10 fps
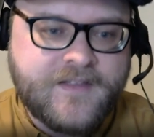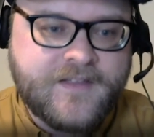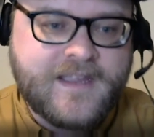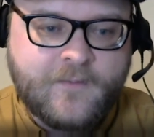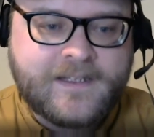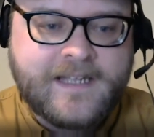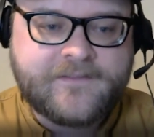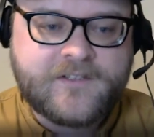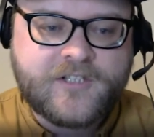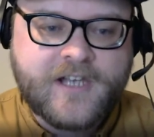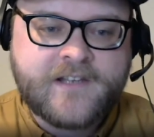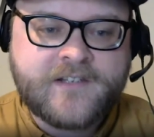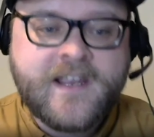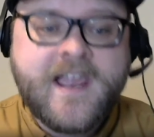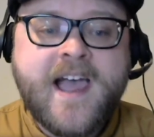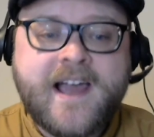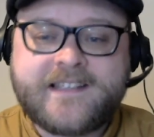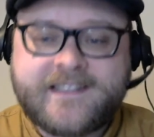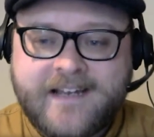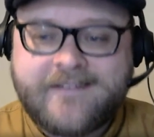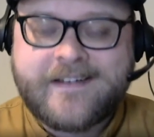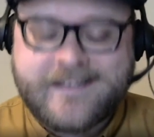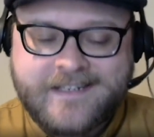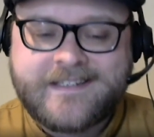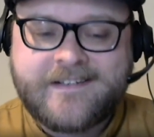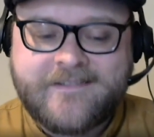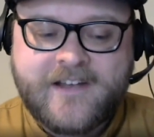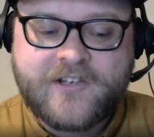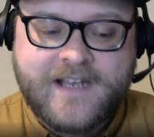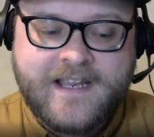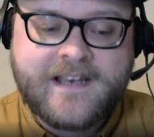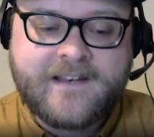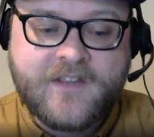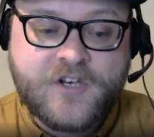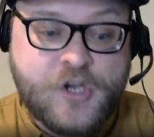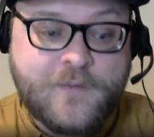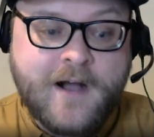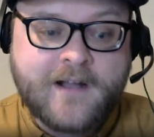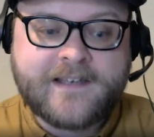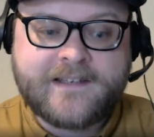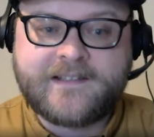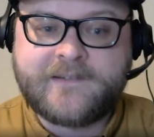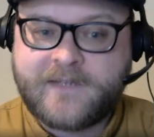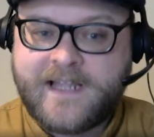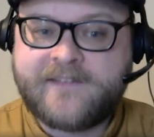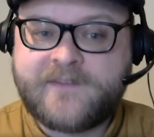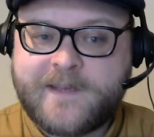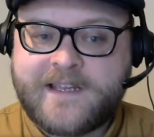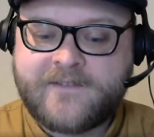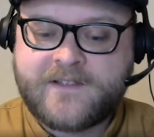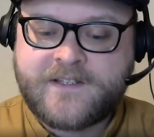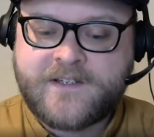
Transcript: I think it will have to change, and a serious consideration in the new market design will have to be given